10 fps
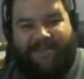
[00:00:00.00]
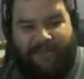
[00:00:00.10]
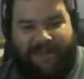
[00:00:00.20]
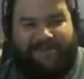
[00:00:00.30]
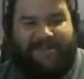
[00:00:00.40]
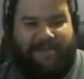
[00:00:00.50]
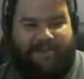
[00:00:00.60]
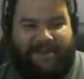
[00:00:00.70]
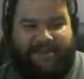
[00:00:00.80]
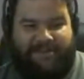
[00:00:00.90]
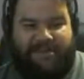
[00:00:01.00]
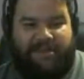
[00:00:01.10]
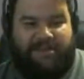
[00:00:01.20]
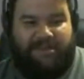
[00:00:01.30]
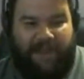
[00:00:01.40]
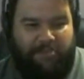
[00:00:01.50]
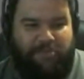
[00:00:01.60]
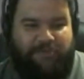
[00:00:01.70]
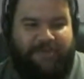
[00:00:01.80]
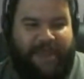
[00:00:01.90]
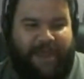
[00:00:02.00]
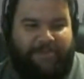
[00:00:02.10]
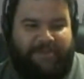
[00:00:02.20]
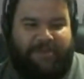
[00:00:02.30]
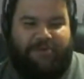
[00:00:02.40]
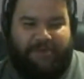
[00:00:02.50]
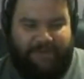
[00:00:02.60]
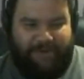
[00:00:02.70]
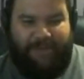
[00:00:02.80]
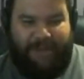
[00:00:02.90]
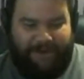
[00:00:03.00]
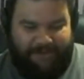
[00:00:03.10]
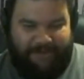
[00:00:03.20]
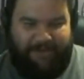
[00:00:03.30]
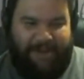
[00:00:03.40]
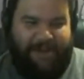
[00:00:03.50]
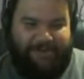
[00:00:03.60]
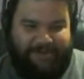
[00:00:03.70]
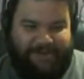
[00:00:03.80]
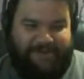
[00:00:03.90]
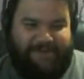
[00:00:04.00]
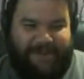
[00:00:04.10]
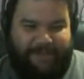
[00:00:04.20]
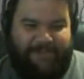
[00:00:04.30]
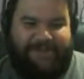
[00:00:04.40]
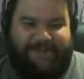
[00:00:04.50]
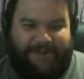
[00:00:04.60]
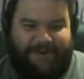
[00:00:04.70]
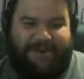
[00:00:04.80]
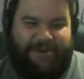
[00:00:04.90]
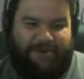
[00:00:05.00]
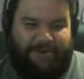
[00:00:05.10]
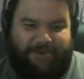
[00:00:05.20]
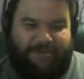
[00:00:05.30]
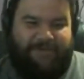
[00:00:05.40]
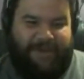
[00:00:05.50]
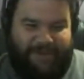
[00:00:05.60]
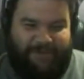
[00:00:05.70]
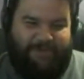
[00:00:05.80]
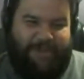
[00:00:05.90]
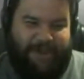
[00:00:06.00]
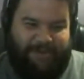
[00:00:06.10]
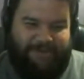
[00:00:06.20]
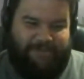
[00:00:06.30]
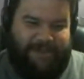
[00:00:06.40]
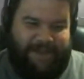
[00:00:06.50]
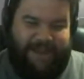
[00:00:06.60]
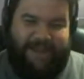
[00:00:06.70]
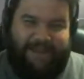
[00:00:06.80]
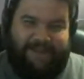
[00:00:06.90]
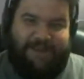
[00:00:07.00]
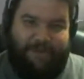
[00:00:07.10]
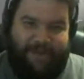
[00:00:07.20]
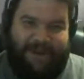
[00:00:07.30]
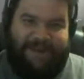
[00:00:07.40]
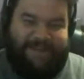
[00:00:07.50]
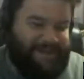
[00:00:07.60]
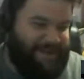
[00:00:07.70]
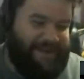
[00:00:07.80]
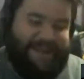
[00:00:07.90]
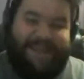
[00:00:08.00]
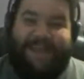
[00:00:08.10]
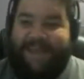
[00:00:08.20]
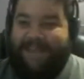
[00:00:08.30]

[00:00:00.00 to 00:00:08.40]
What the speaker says: And the best comment is childproof caps and the gorilla bottles stop this 30-year-old. Fuck those bottles. But yeah, kids can open anything.